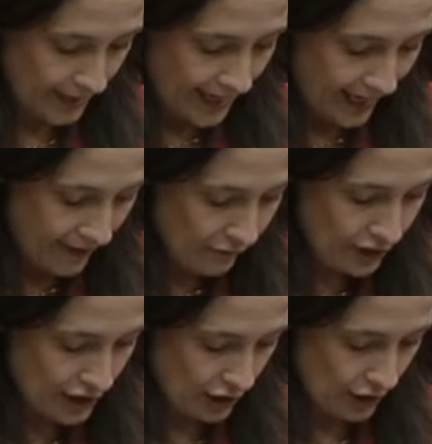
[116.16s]
Every
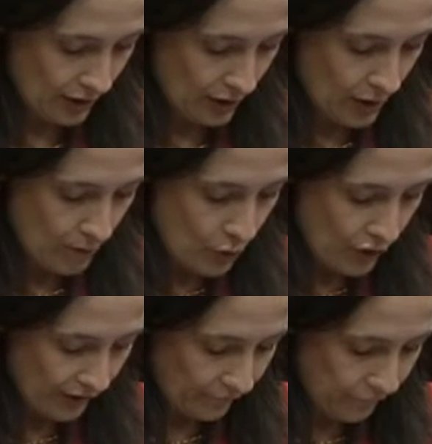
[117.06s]
year, more
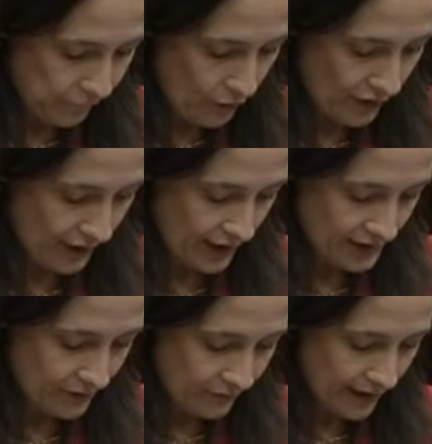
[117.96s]
than
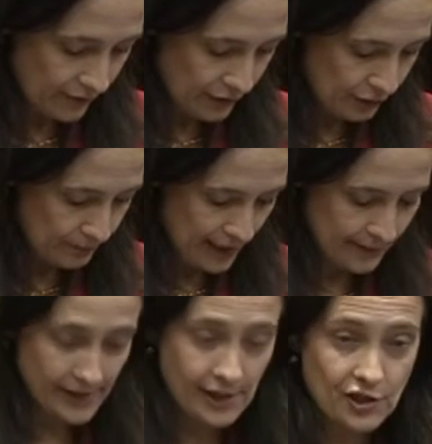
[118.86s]
4,500
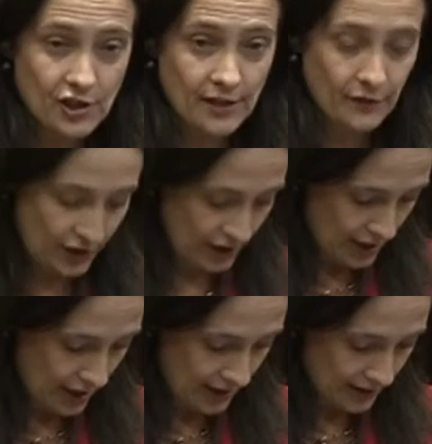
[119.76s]
babies are delivered in
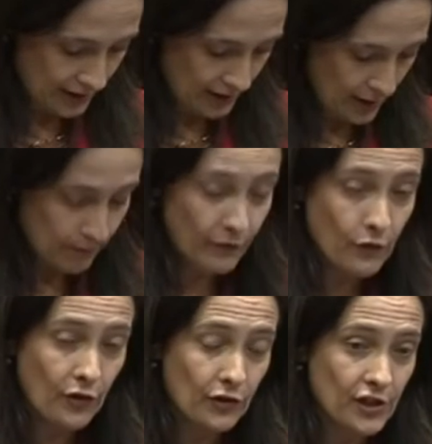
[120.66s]
Ireland before
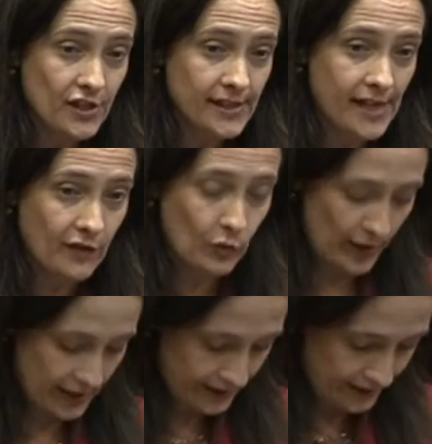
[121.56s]
37
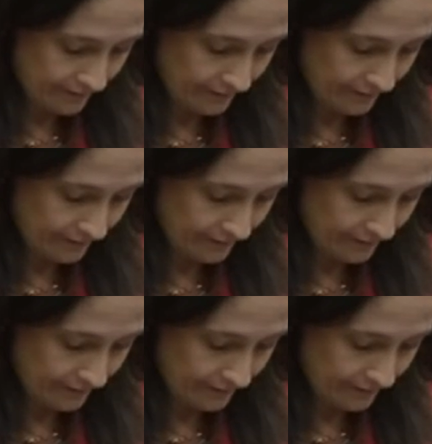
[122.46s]
weeks.